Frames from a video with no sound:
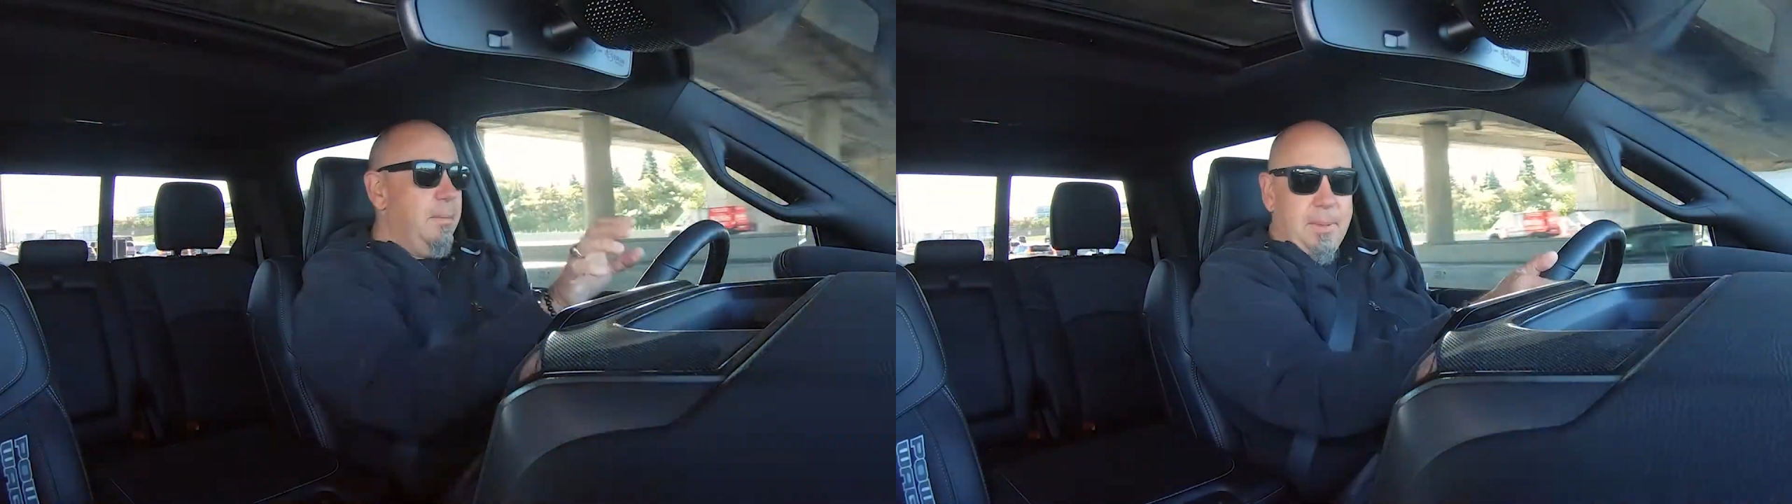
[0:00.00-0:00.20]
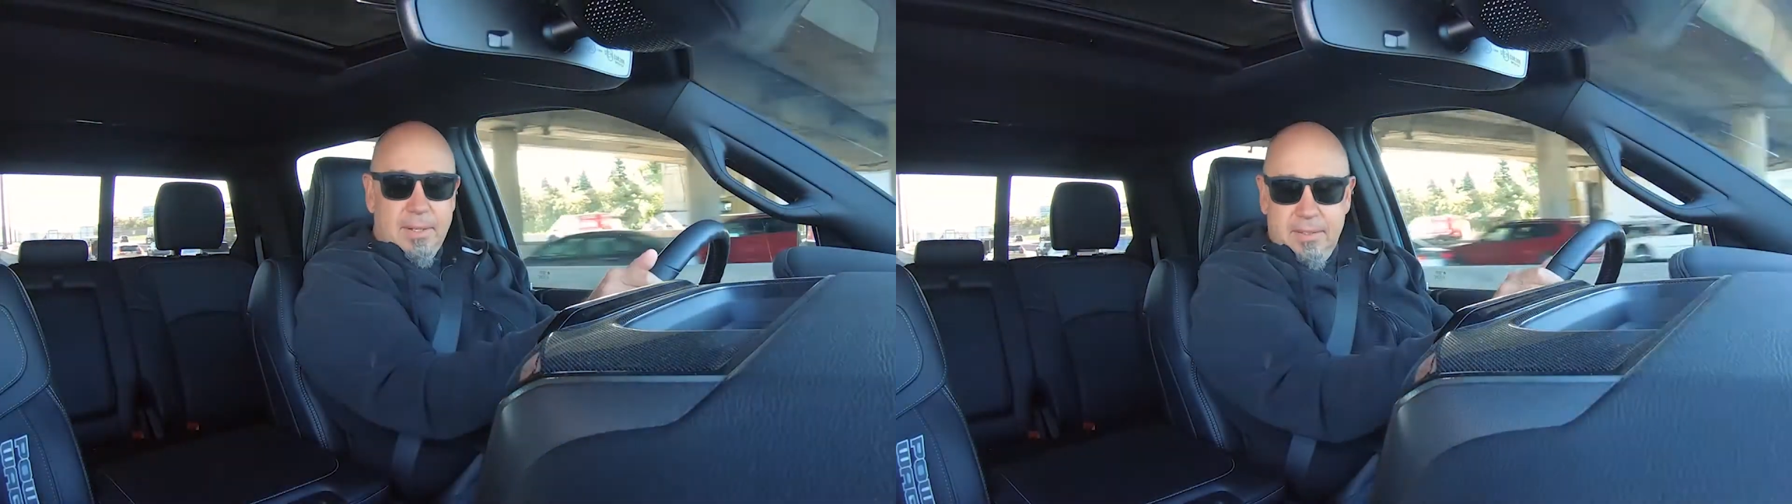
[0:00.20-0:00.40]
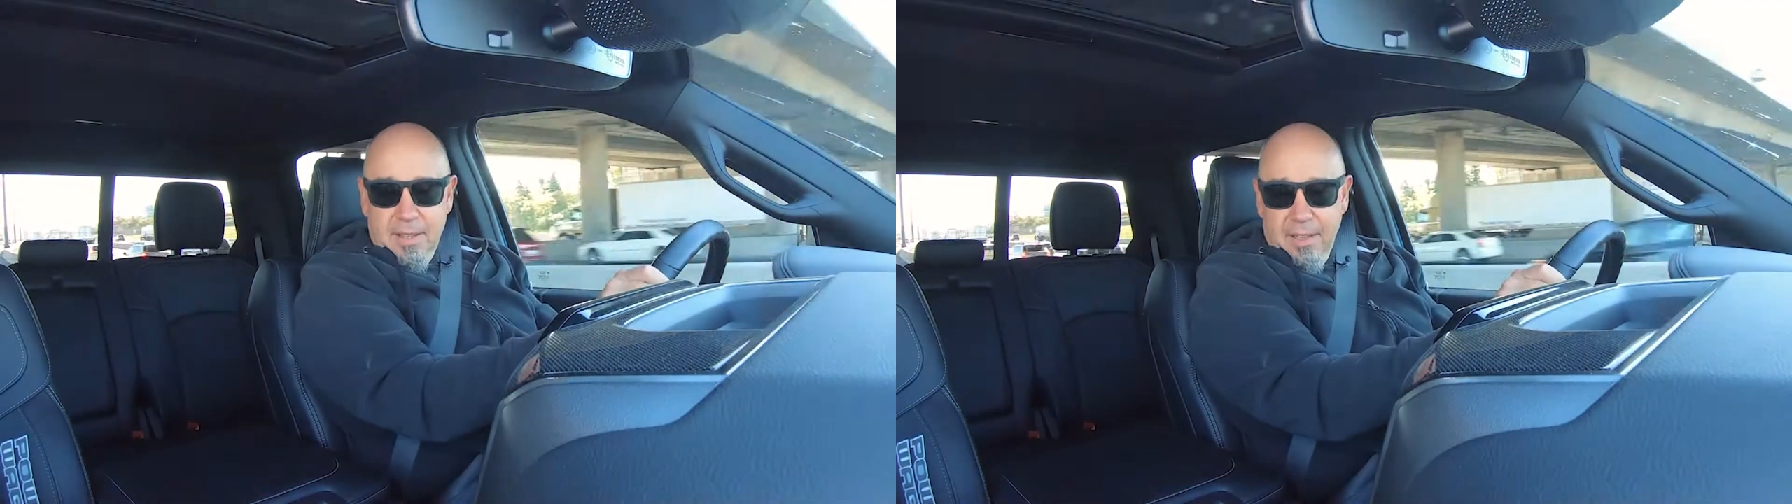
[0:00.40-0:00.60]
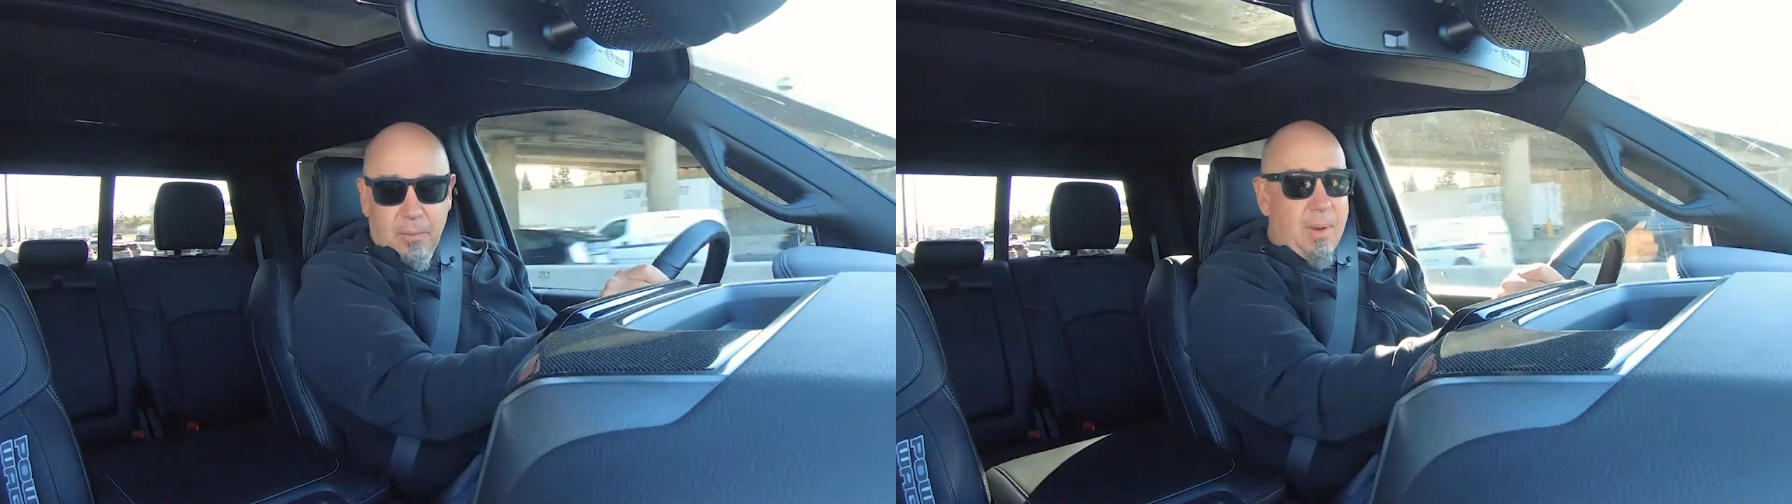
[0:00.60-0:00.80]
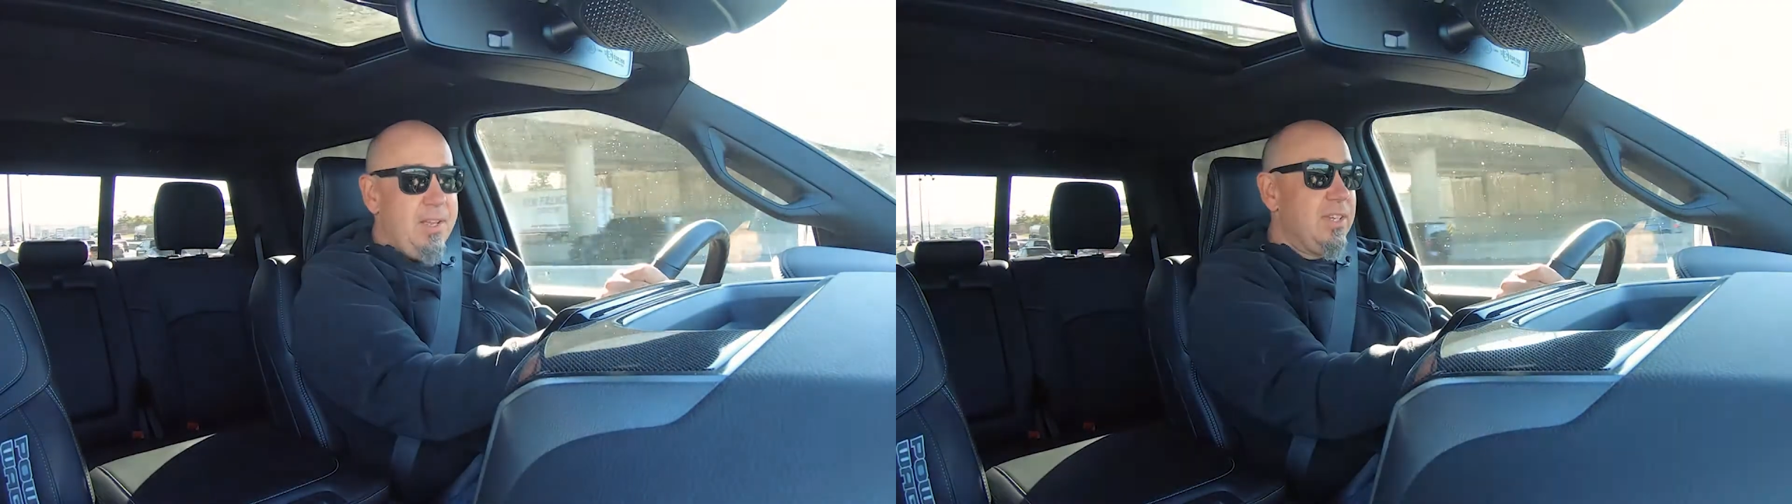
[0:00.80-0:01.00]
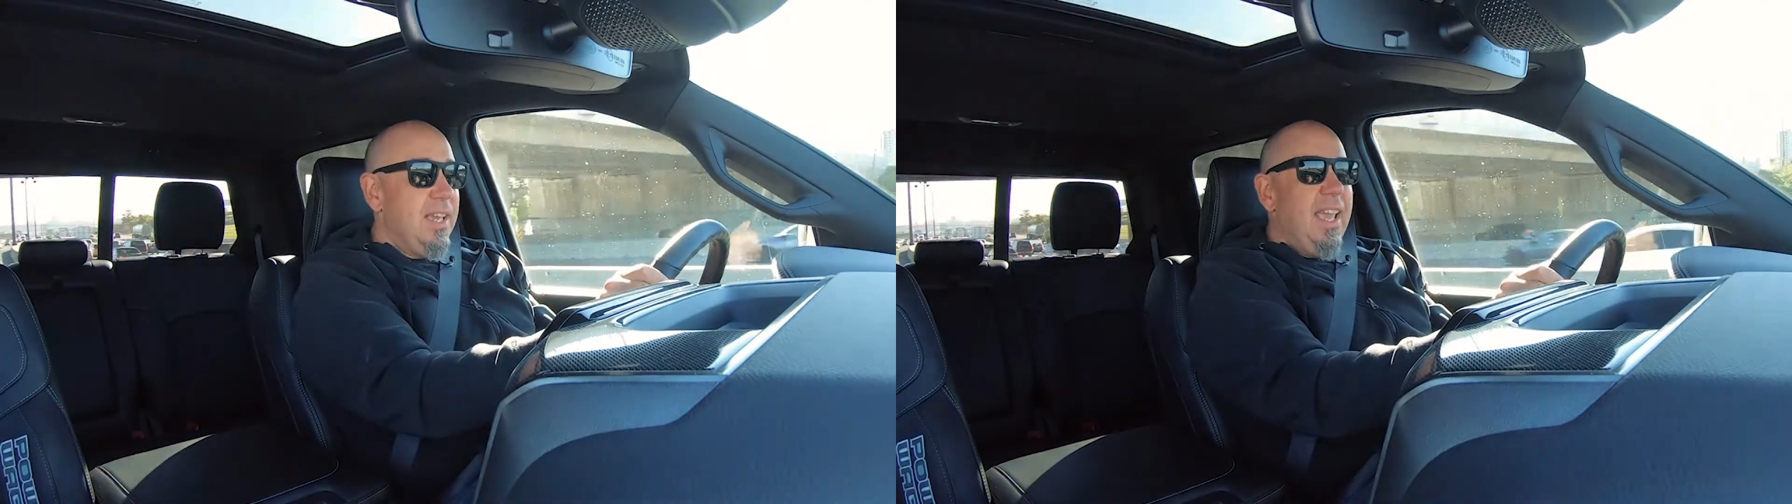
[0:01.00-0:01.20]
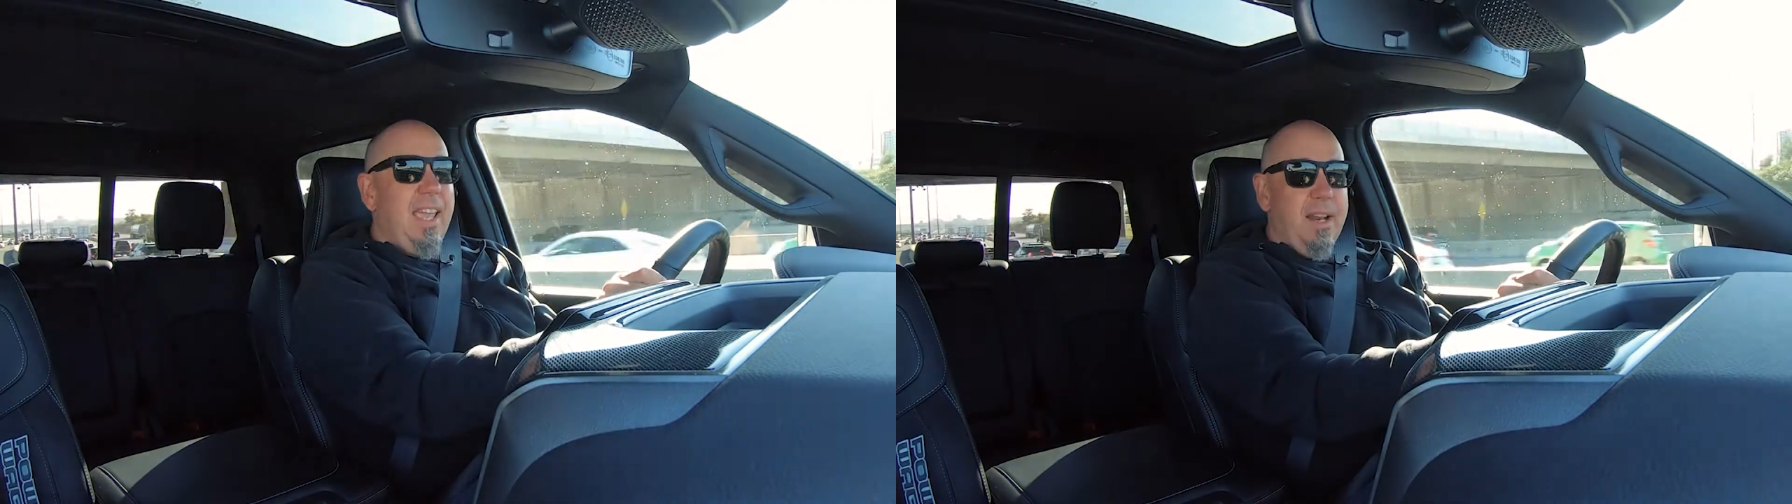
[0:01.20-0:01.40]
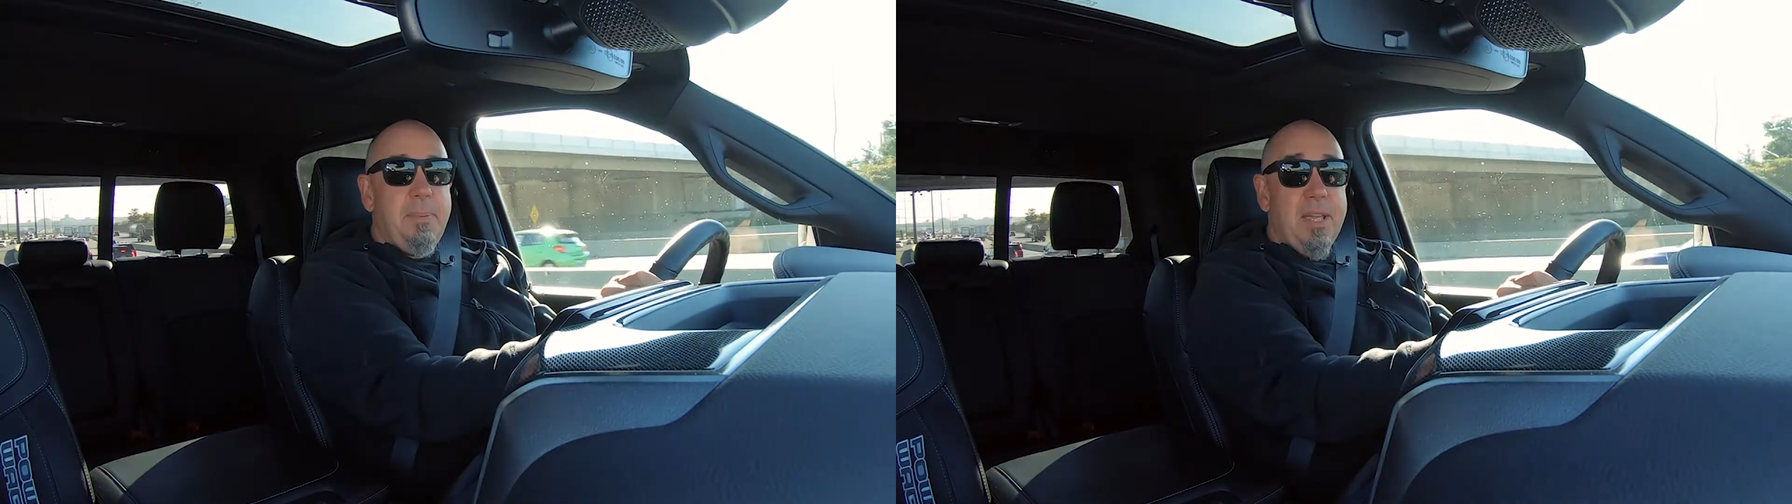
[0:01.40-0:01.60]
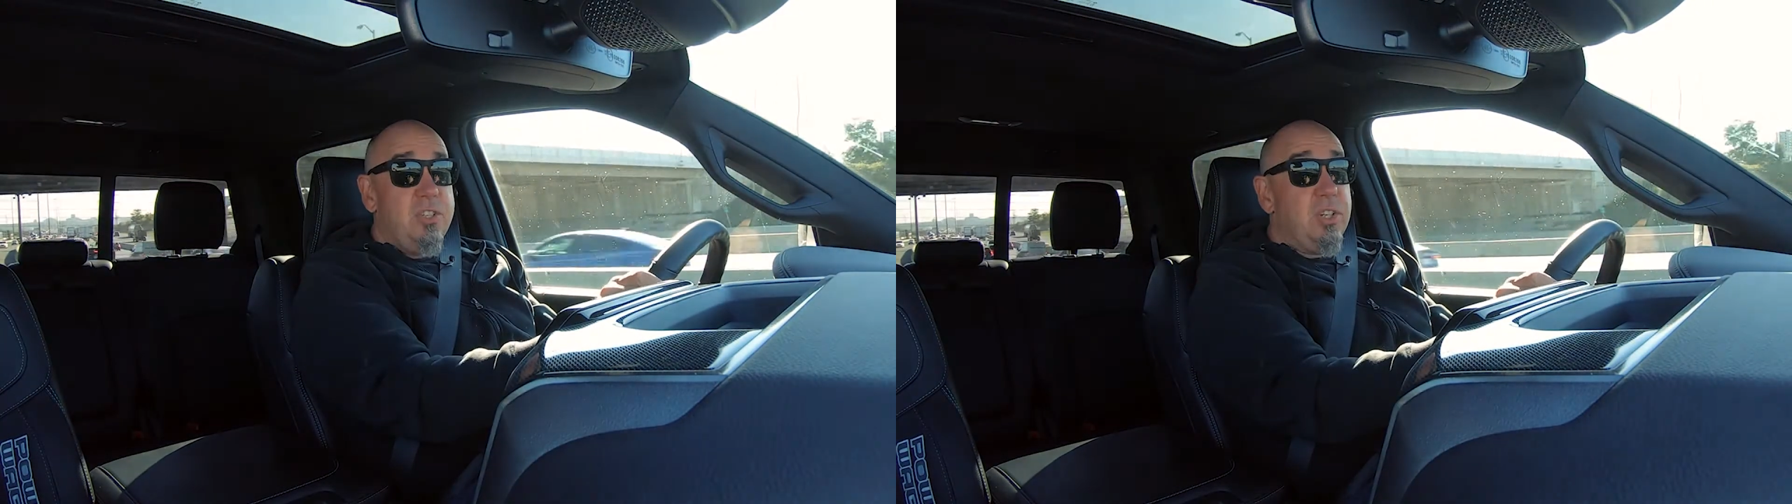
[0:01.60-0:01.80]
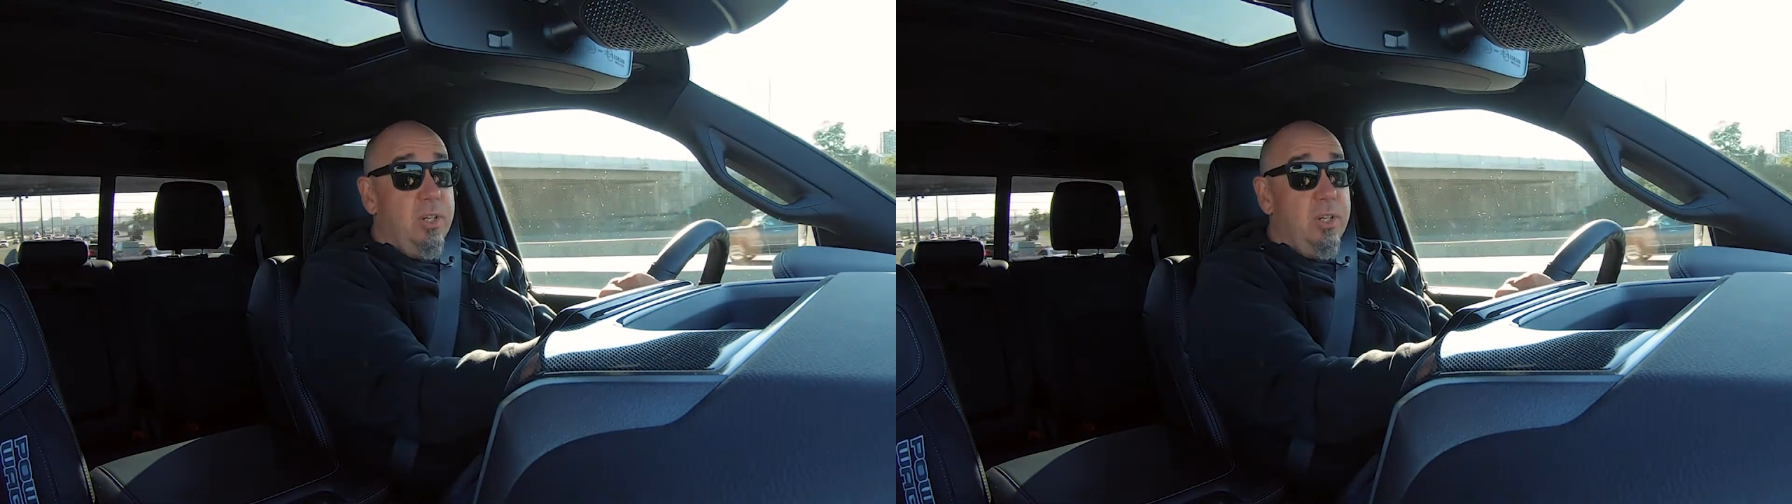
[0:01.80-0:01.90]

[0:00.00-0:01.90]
But otherwise, in a pinch,